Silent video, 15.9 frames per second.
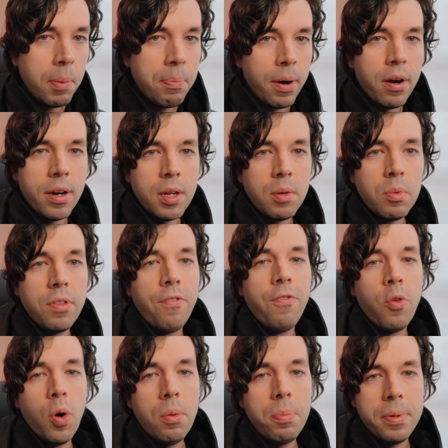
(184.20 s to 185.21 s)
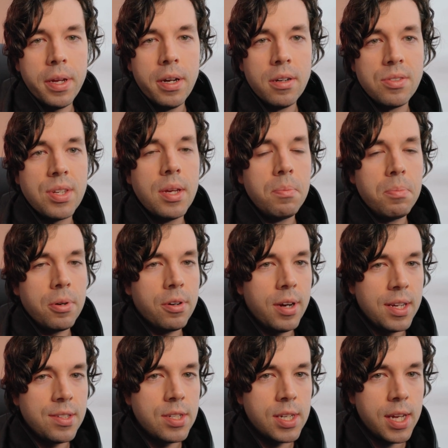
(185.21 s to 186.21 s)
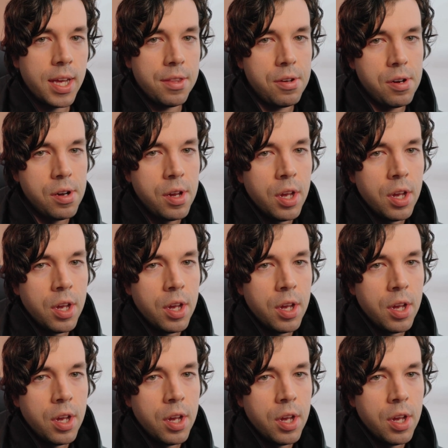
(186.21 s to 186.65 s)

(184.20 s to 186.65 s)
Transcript: party with 4 players and progress together.